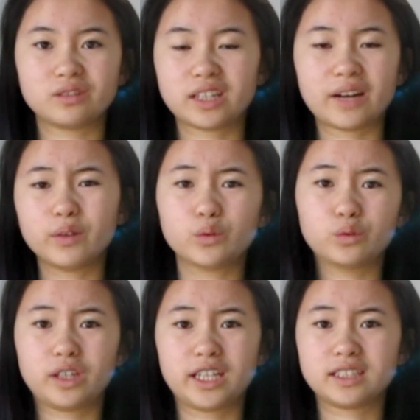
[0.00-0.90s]
have an
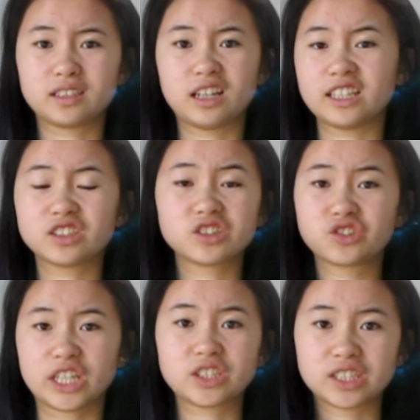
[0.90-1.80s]
all-nighter and just
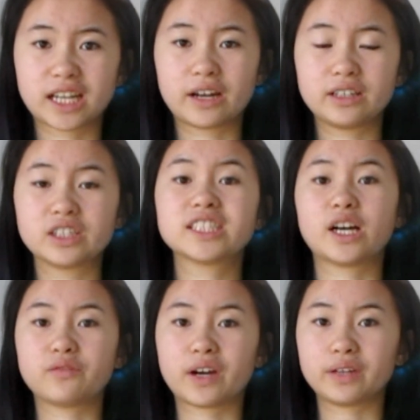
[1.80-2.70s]
stress
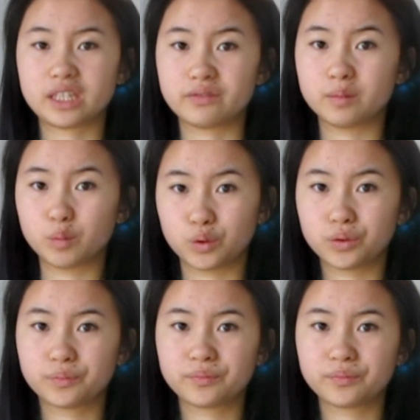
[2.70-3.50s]
yourself out even more.